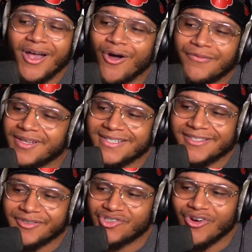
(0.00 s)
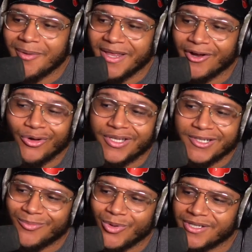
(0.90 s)
Hopefully these series drop like early in
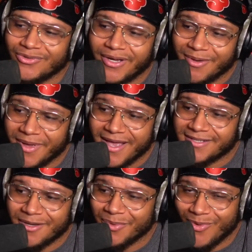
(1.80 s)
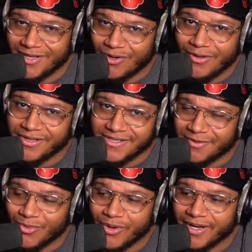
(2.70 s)
the morning, so I'll get my ass up and watch all of these in
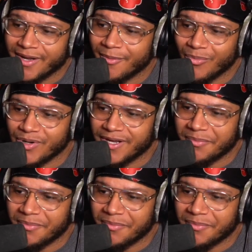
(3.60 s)
the morning.